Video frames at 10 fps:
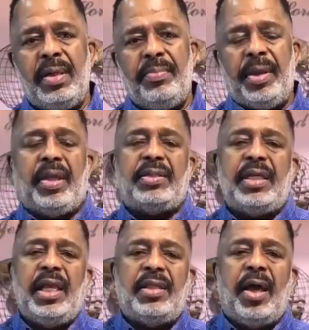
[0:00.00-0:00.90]
because
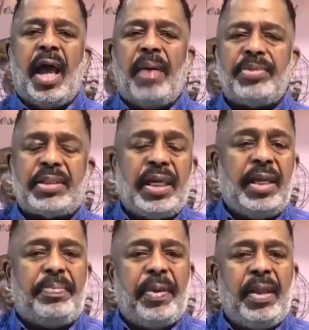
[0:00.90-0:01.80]
either I'm
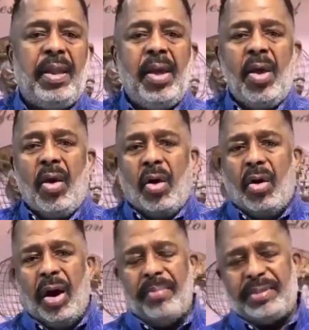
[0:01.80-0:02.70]
sleepy
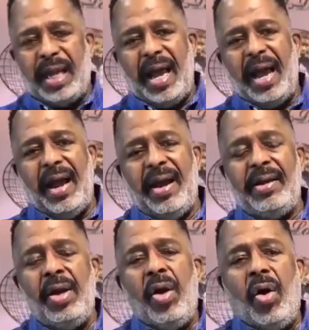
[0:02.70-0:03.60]
or I'm tired
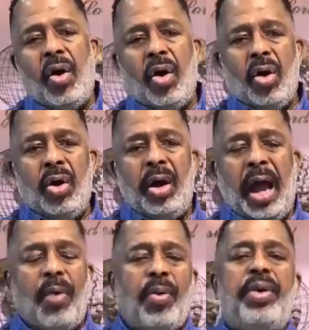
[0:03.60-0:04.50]
or
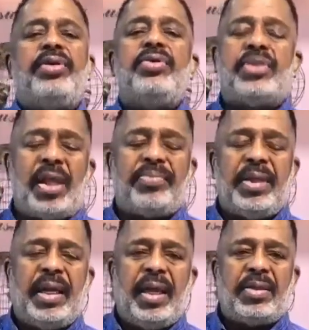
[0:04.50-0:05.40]
I want to do
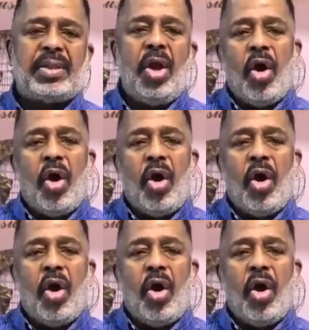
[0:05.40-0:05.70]
something else,